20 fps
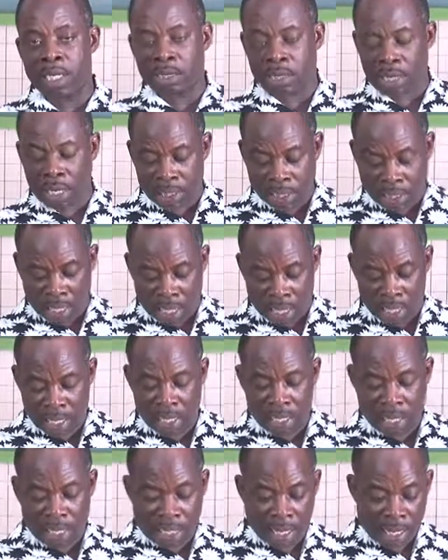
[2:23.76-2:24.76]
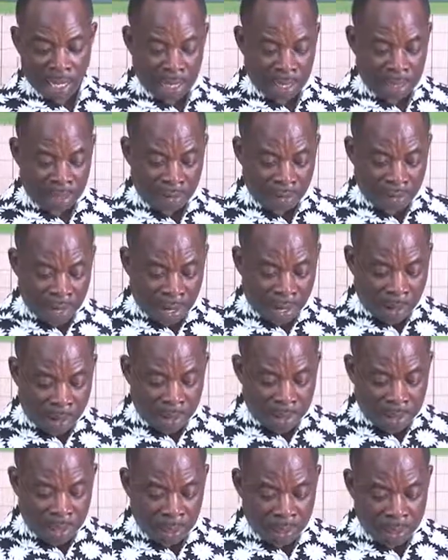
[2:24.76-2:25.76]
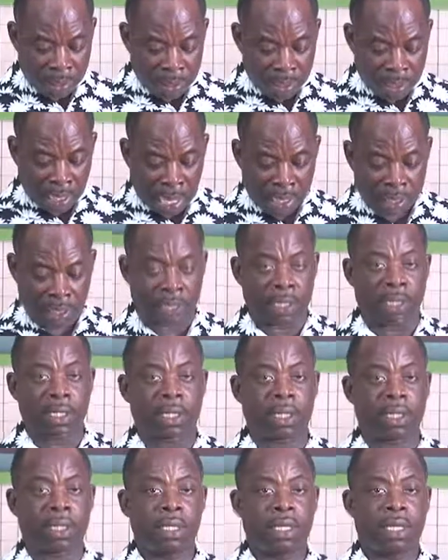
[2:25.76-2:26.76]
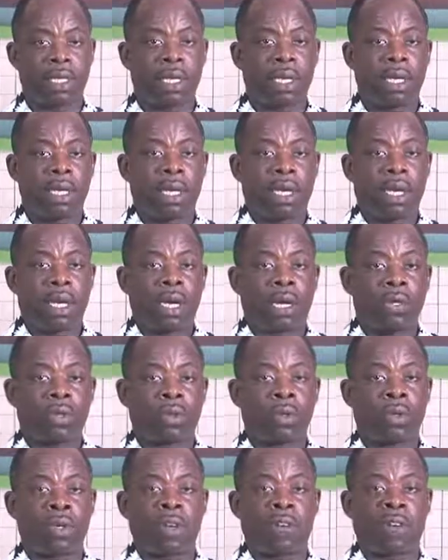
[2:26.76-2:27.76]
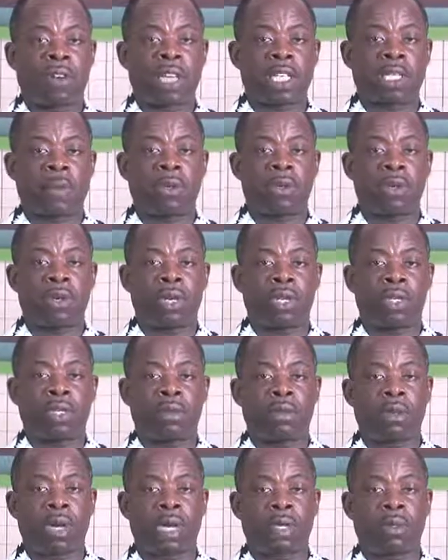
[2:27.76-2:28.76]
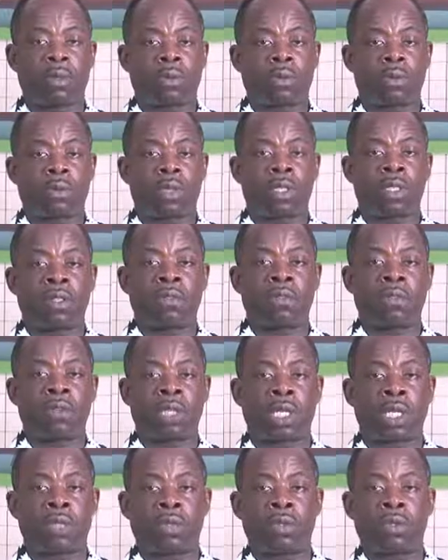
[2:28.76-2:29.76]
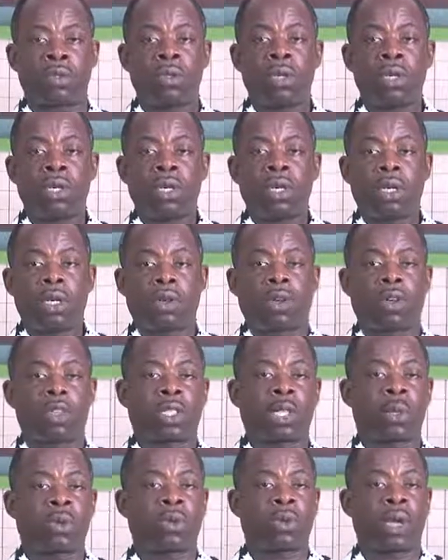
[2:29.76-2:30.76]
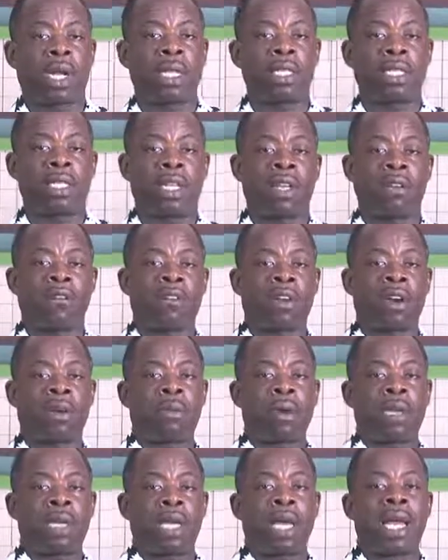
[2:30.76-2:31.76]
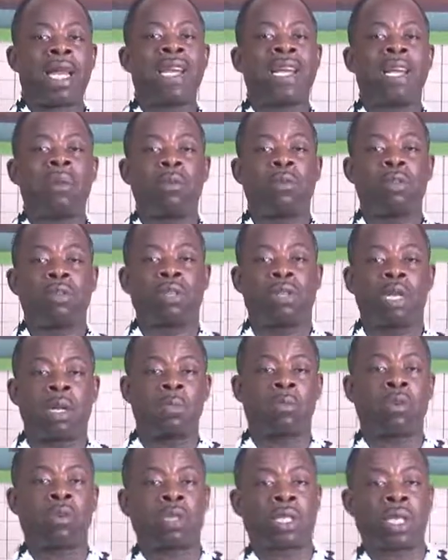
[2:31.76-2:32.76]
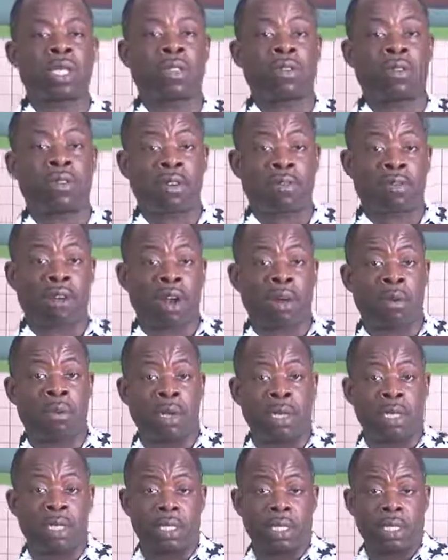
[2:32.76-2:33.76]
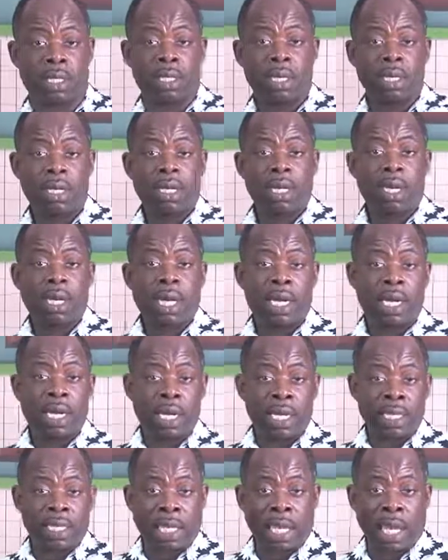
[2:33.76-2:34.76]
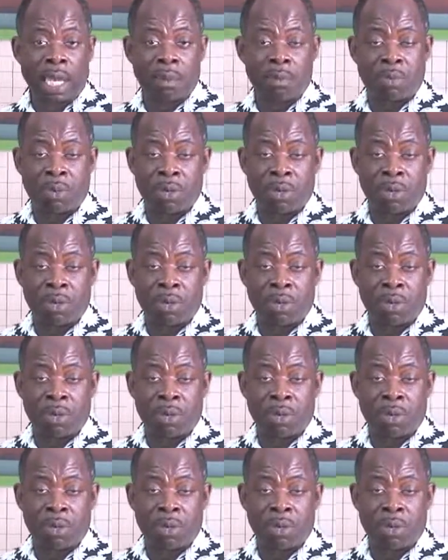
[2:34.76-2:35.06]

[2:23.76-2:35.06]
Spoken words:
structure and invariably shape its actions. So the first period was devoted to conceptualizing the environment and demonstrate the importance of an environment. And then the second